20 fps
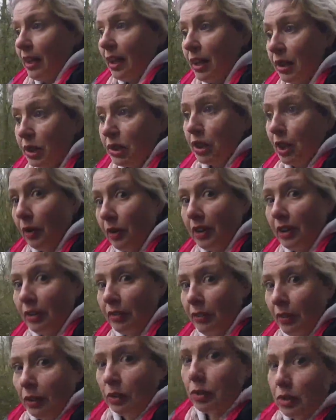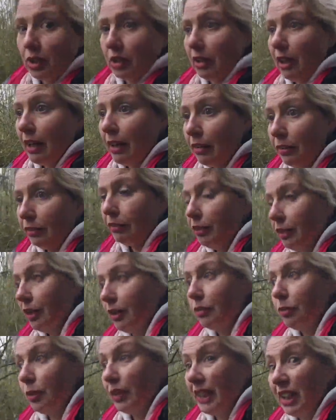then I'll show you the photograph
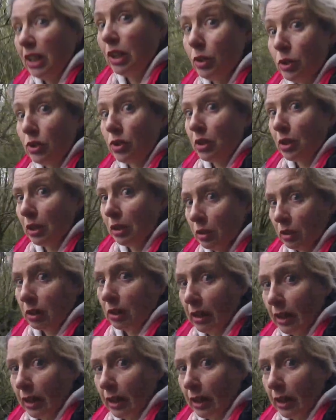of what it used to look